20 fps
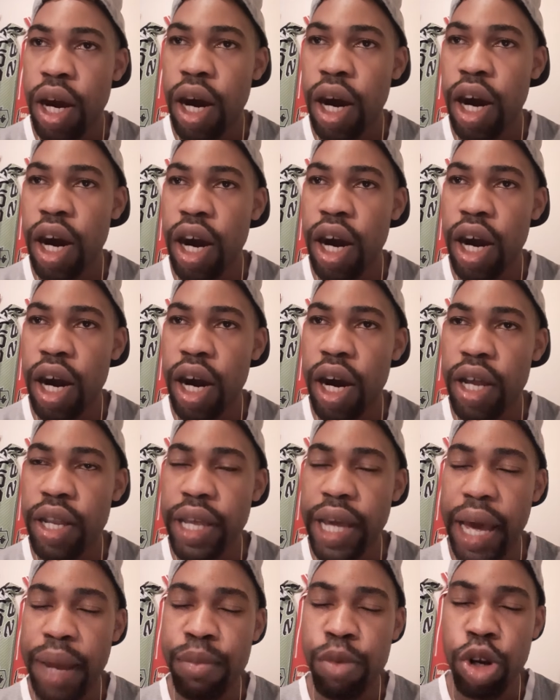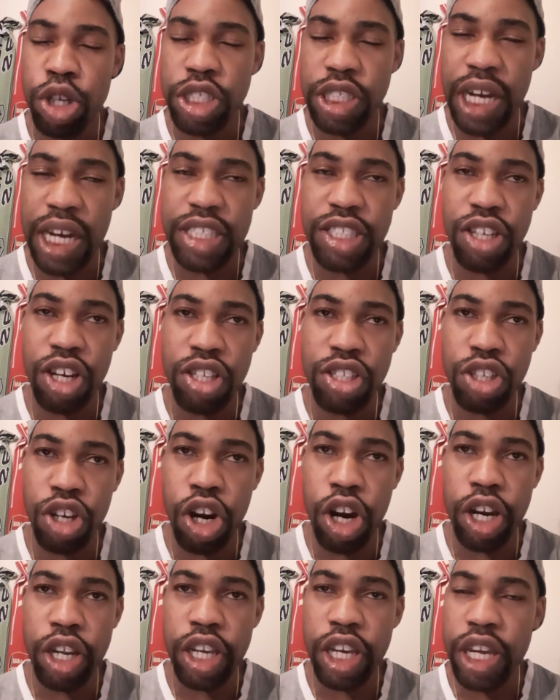They had more shots on
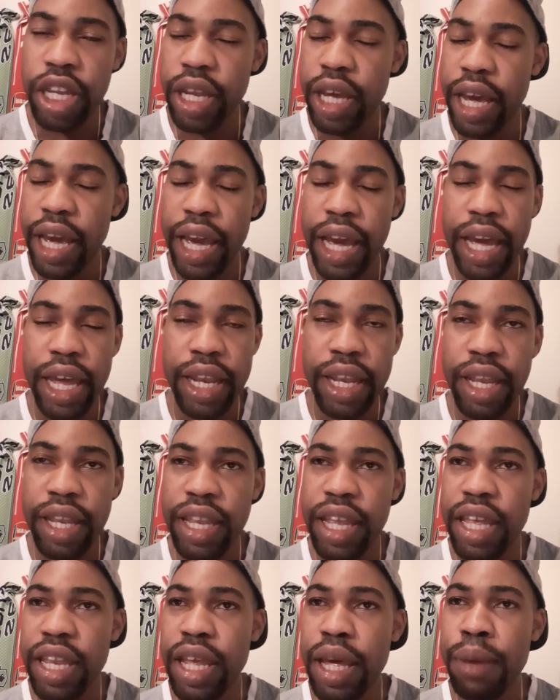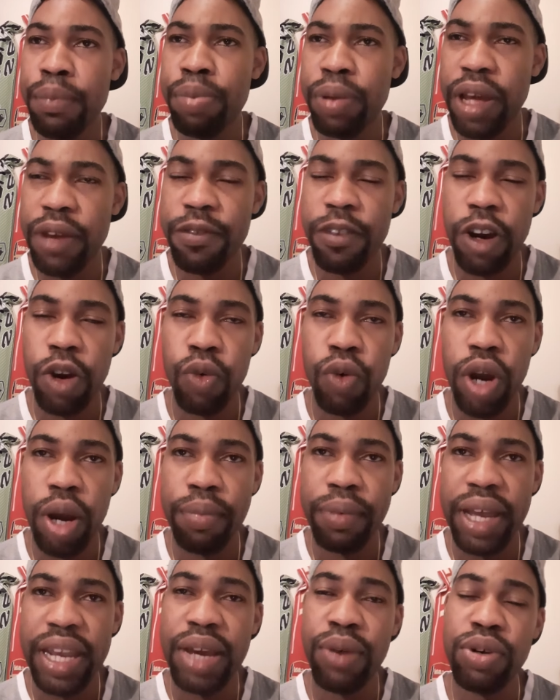target, and they played very well,
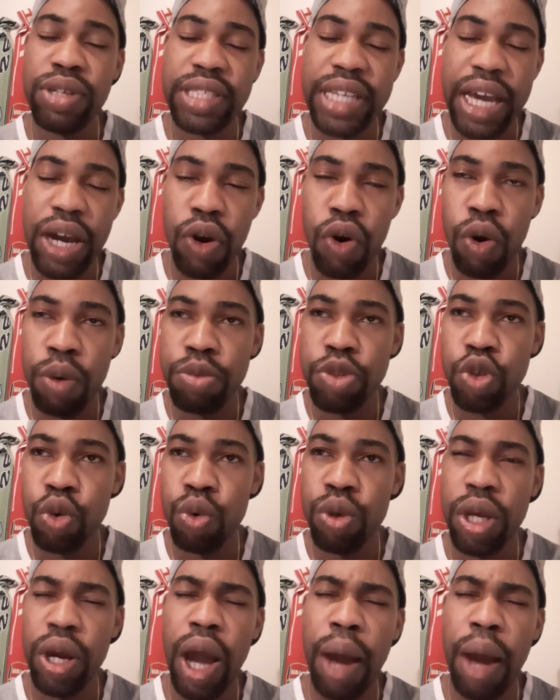man. They was at home too.